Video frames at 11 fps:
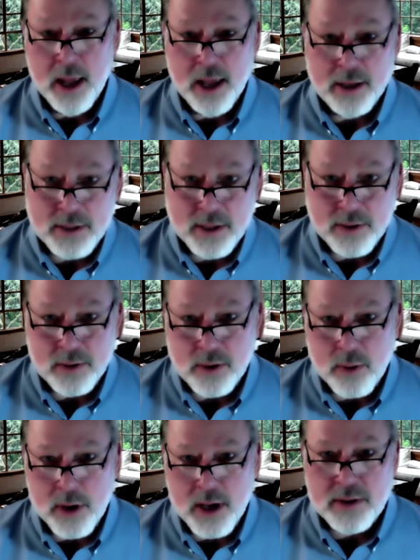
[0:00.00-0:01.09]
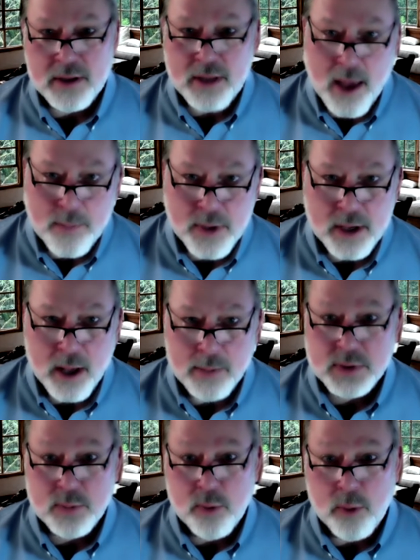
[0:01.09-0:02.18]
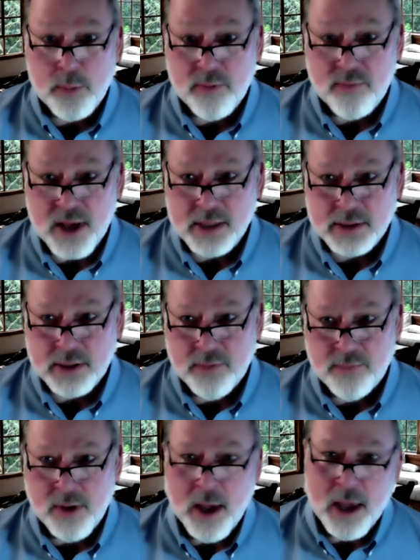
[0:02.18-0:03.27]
And to the degree that that becomes more pervasive,